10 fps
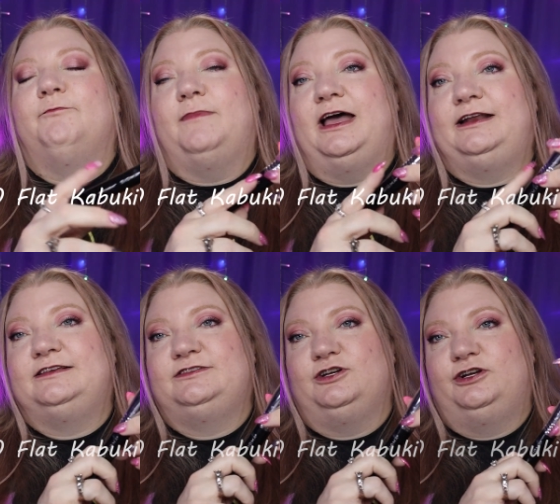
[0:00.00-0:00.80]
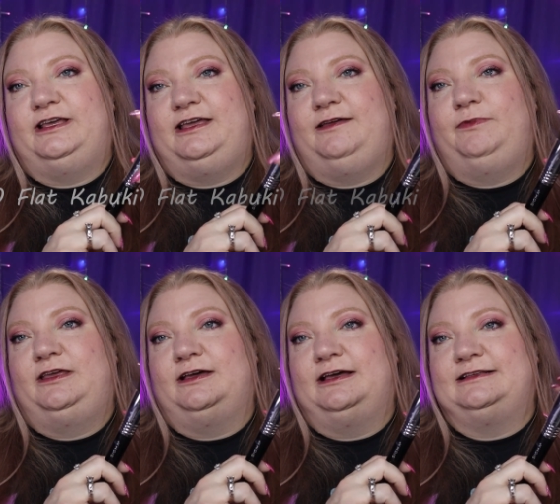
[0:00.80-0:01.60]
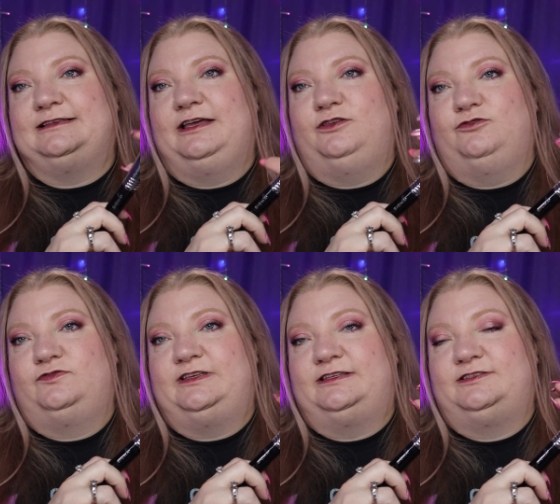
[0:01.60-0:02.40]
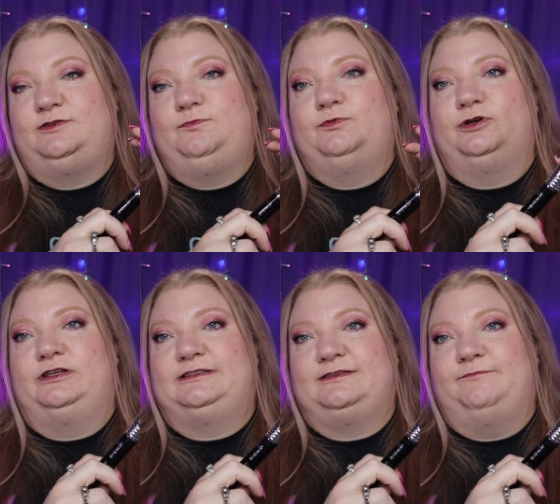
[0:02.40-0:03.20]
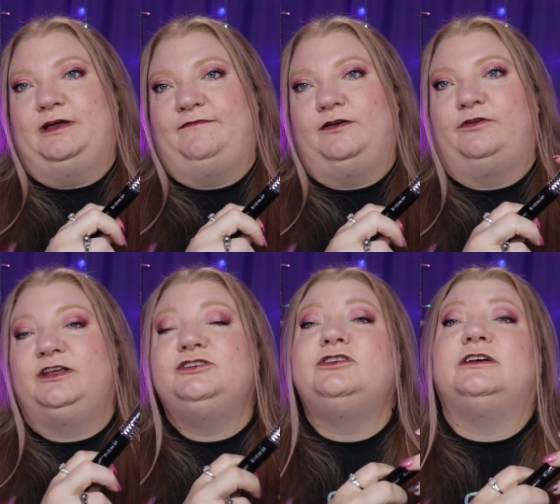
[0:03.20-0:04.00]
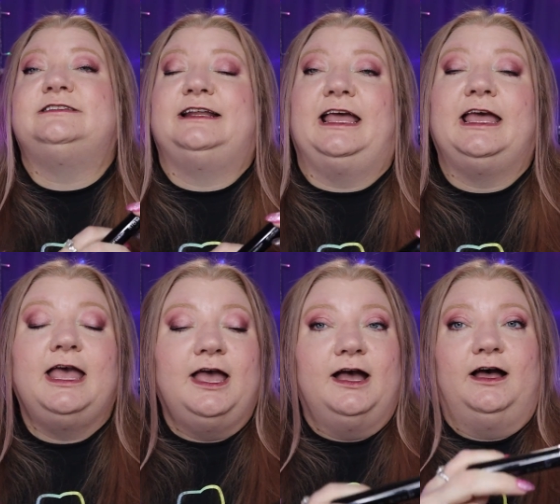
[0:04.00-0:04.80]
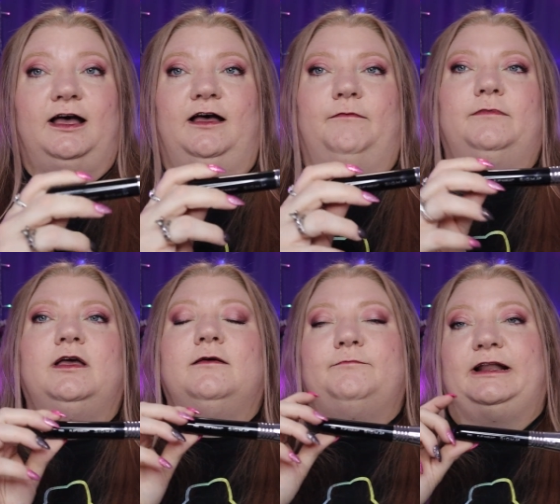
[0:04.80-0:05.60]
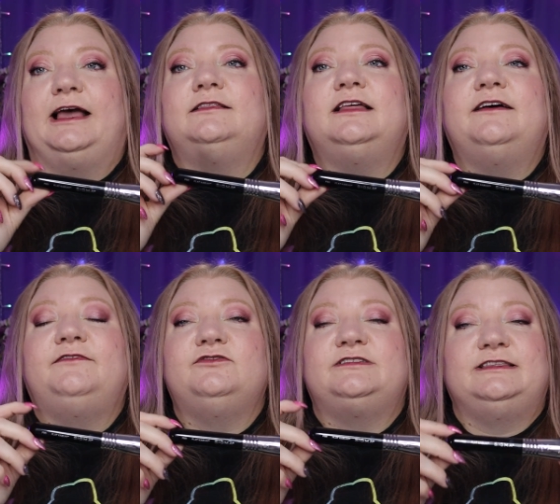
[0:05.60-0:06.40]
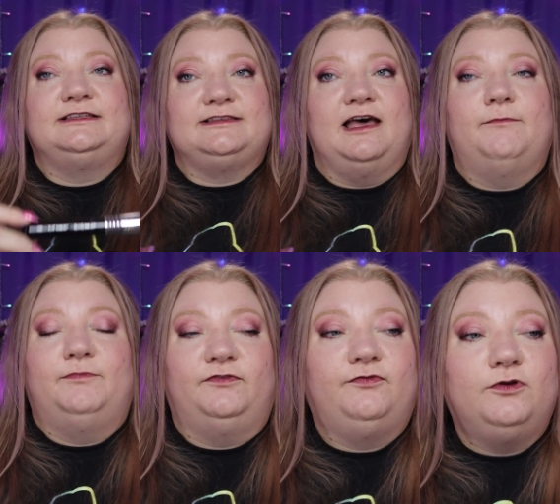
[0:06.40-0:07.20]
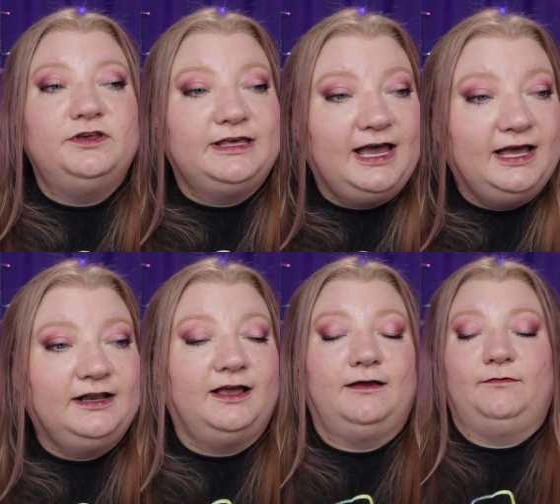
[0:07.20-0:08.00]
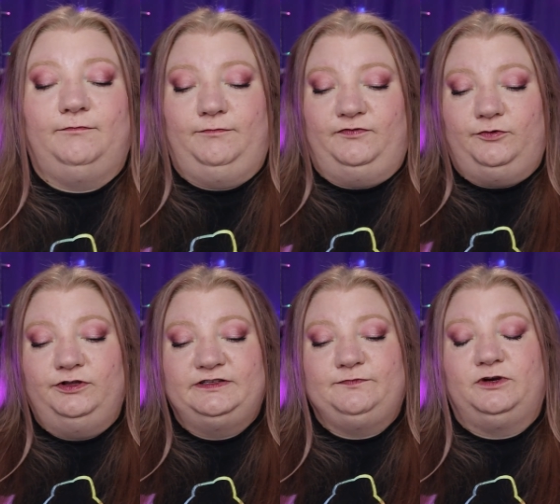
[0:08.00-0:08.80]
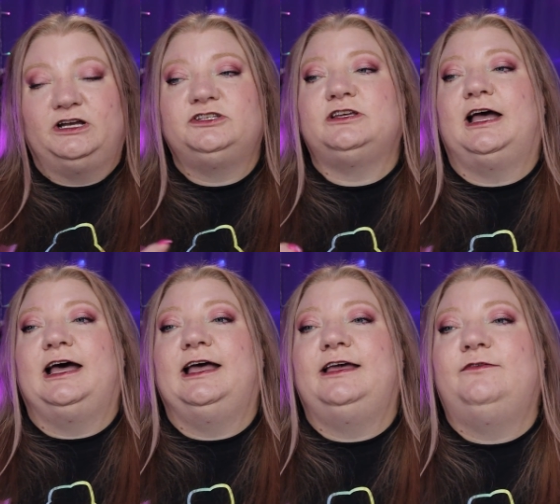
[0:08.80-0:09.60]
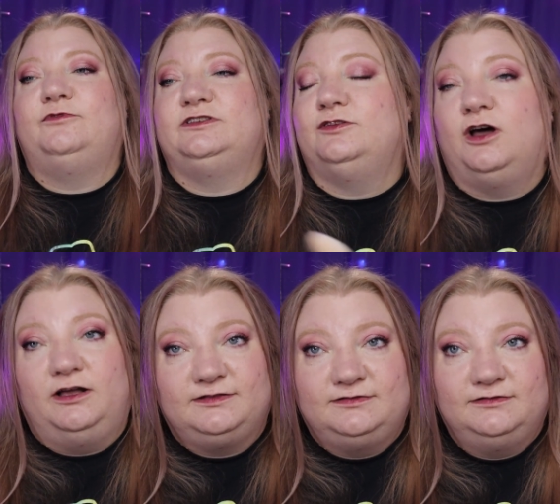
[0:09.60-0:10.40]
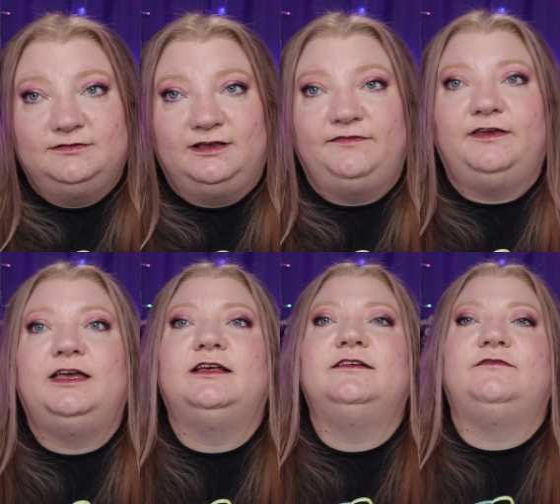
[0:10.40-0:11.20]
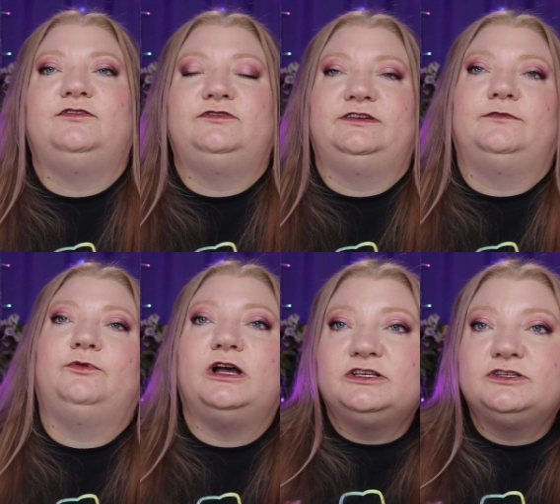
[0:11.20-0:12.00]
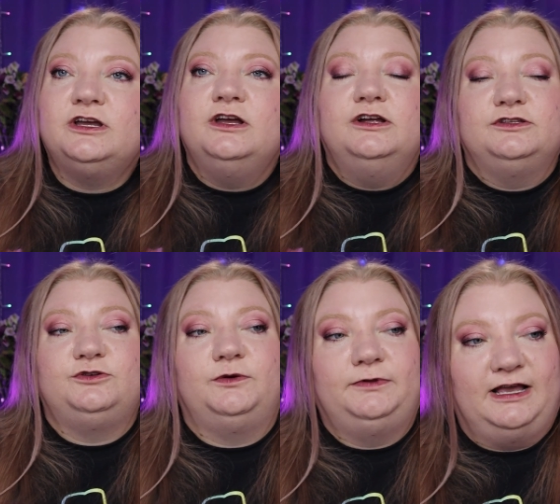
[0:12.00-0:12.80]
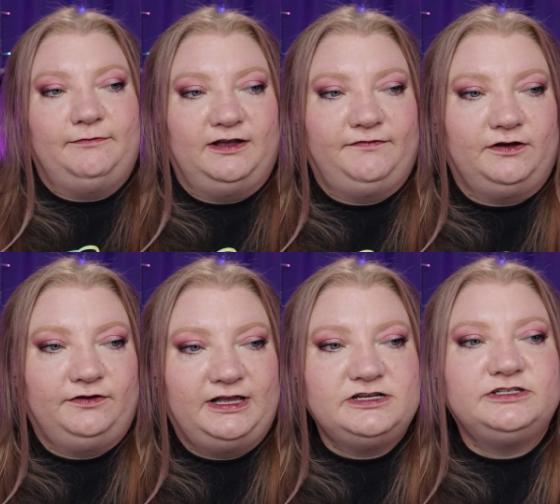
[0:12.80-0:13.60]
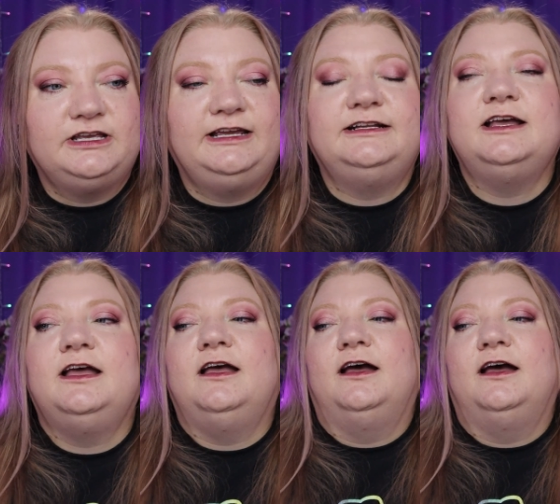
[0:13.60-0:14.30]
Mine is dirty because I used it to put my foundation on today. But I love using this. Before this brush, I was not a fan of using a brush to apply my foundation.